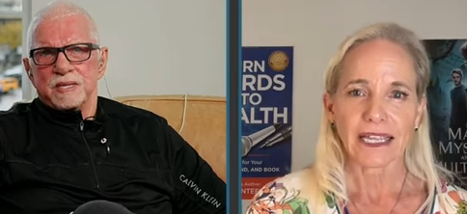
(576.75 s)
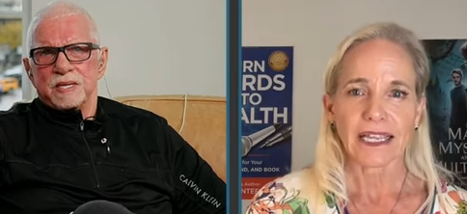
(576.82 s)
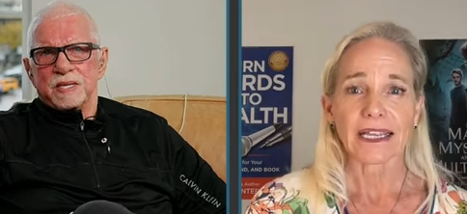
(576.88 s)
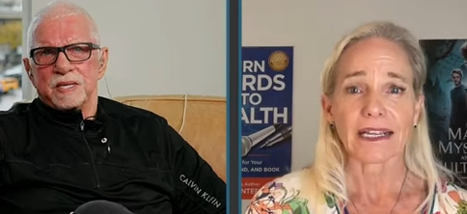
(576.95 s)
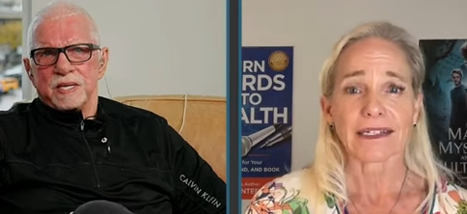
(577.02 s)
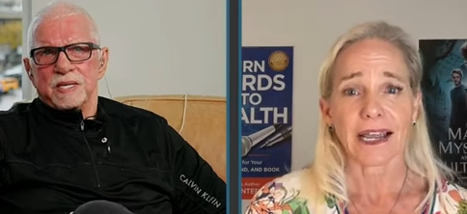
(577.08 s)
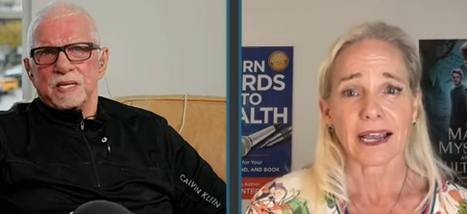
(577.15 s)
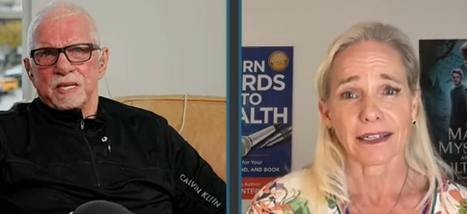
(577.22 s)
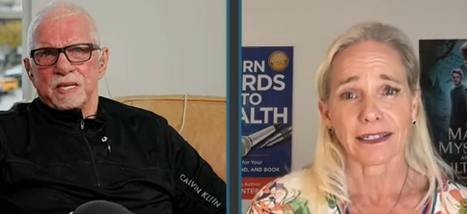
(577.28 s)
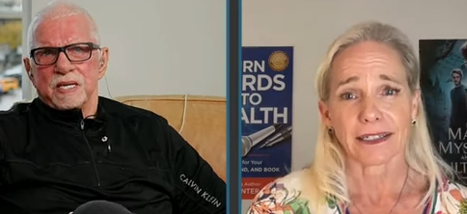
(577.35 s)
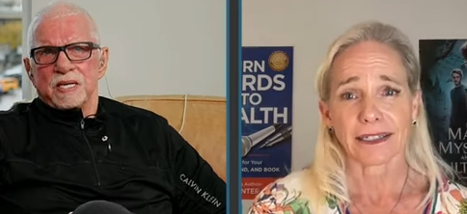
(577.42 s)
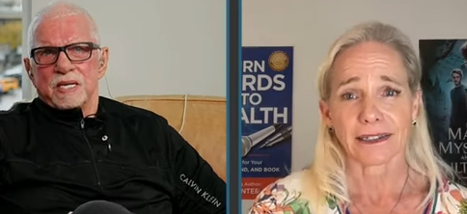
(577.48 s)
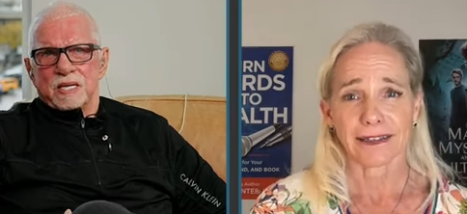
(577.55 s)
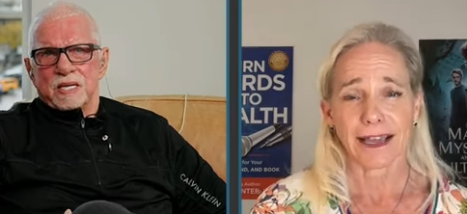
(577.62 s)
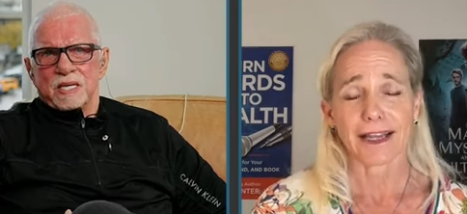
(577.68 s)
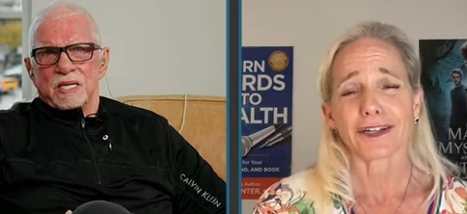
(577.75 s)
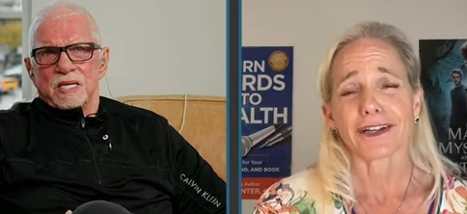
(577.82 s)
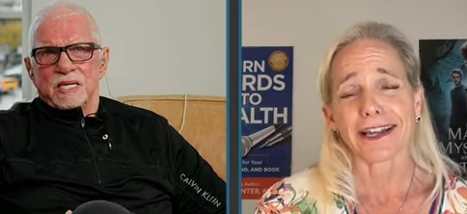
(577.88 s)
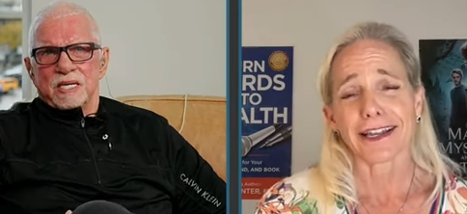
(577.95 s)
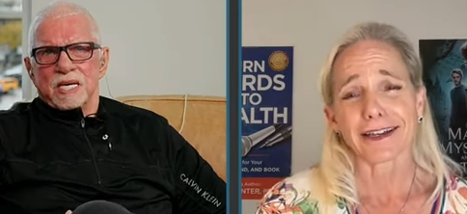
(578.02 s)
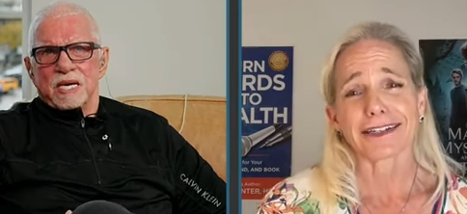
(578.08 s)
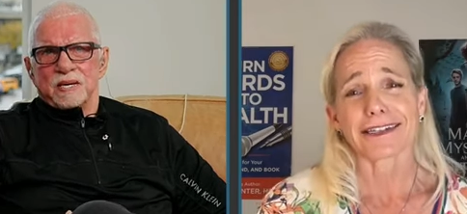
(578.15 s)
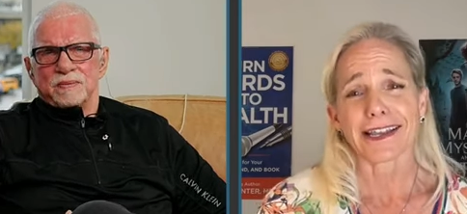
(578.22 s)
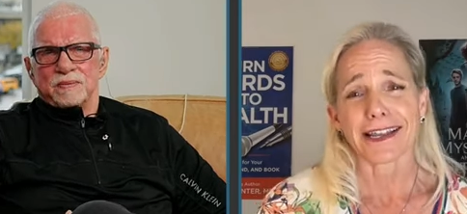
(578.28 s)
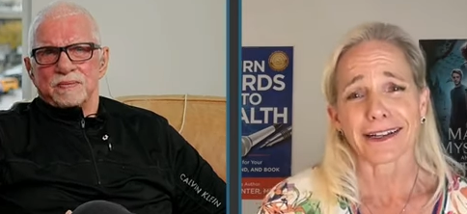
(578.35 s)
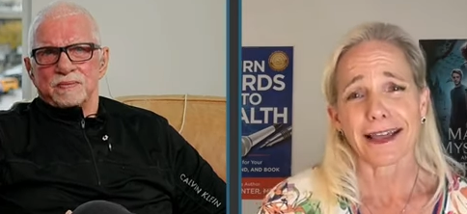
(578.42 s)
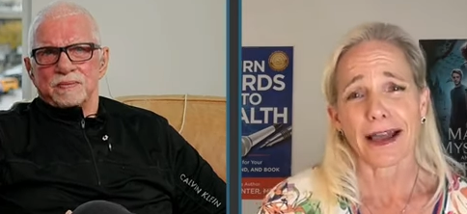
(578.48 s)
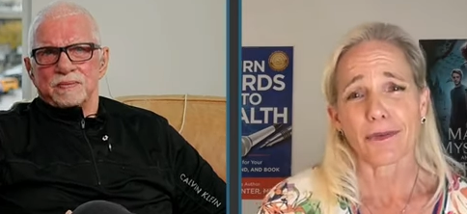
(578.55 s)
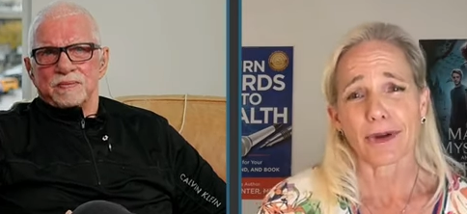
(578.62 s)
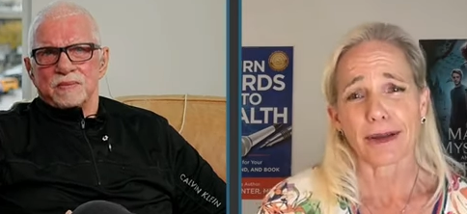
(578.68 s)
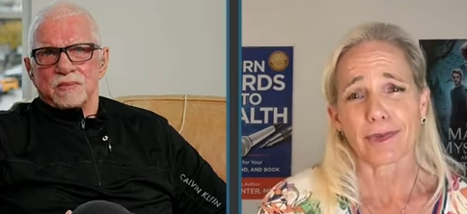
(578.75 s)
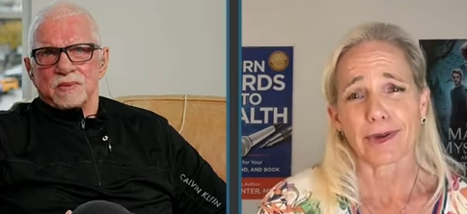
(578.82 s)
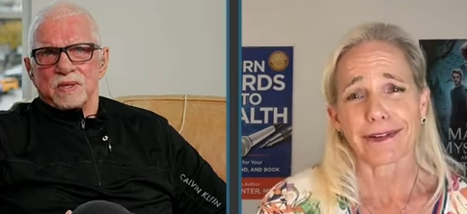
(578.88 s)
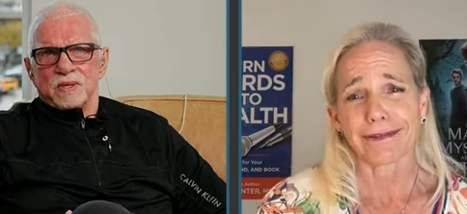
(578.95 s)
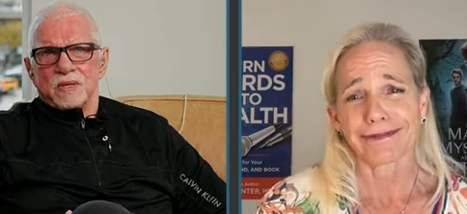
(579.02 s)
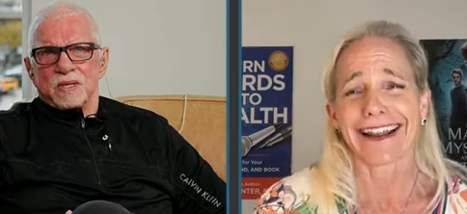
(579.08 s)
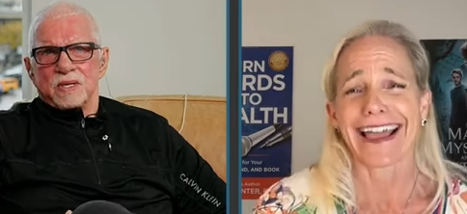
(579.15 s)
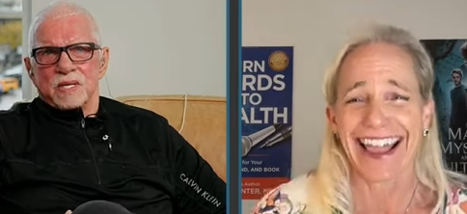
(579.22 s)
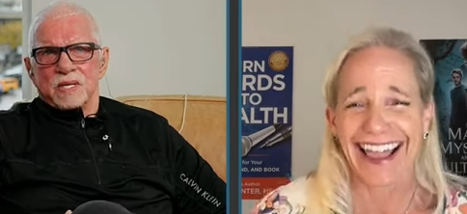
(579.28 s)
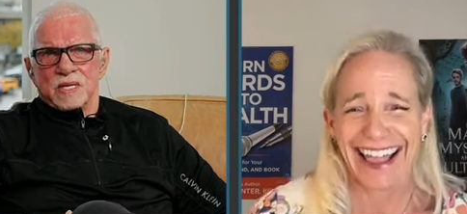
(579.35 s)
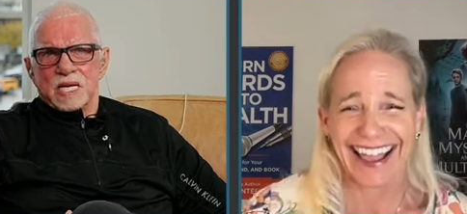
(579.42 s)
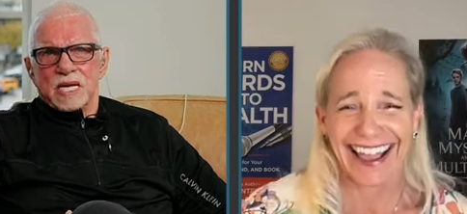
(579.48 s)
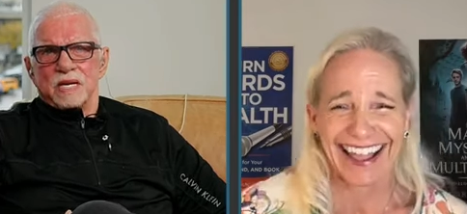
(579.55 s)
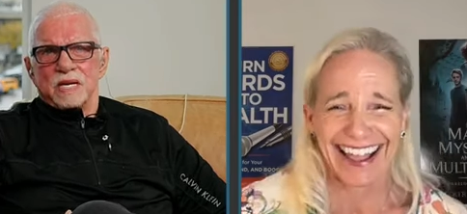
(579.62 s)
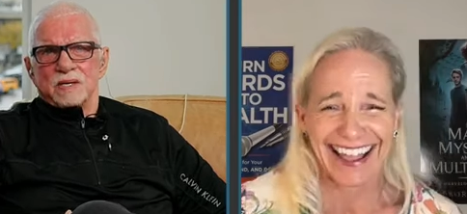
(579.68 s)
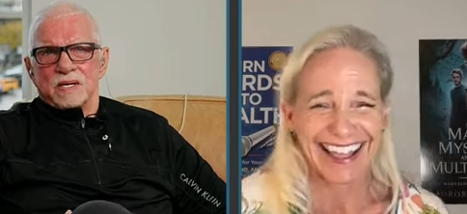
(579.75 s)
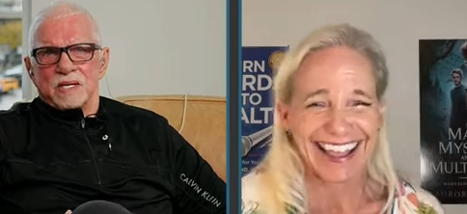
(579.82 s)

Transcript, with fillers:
Speaker 1: Exactly. I, I could have said it that way, but yeah.